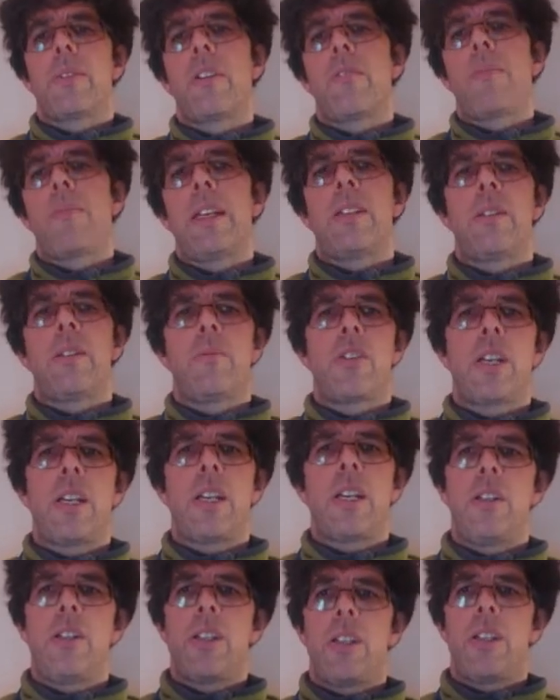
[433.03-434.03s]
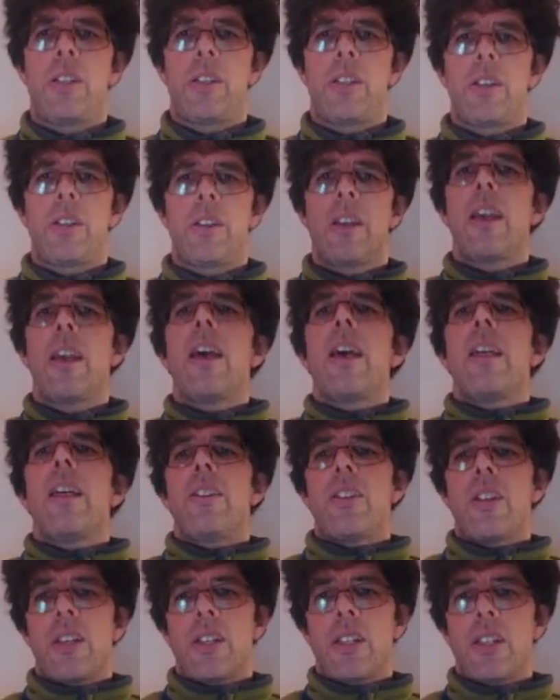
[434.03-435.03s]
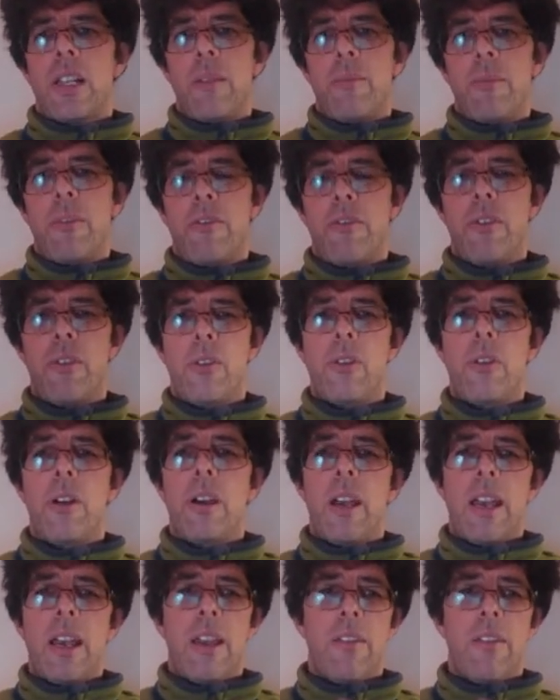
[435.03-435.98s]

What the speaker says: Made some changes, just like before.